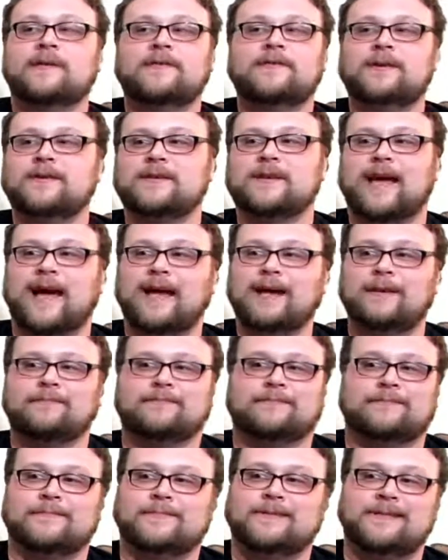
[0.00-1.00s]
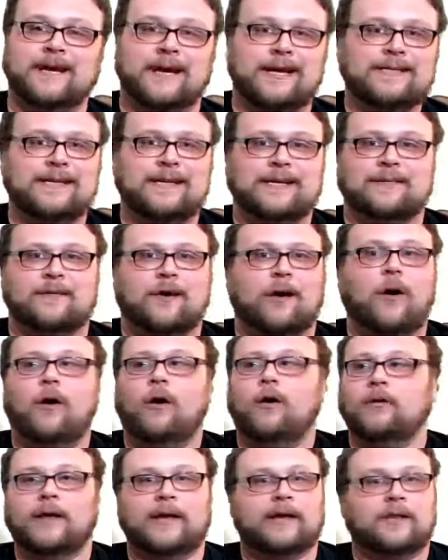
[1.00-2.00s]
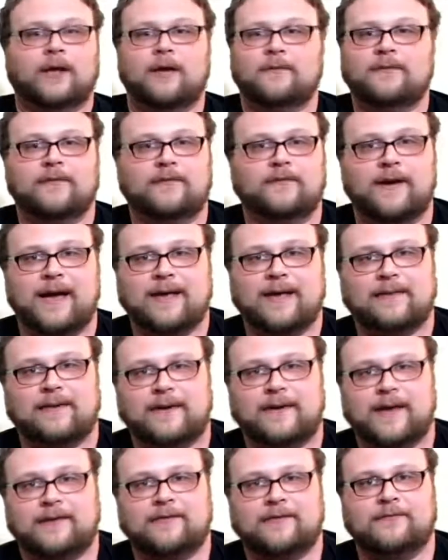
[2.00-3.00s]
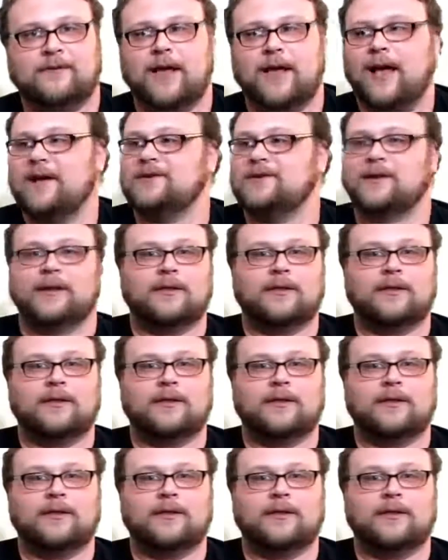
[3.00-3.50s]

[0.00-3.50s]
This just kind of does it all. I love the fact that it has Flash.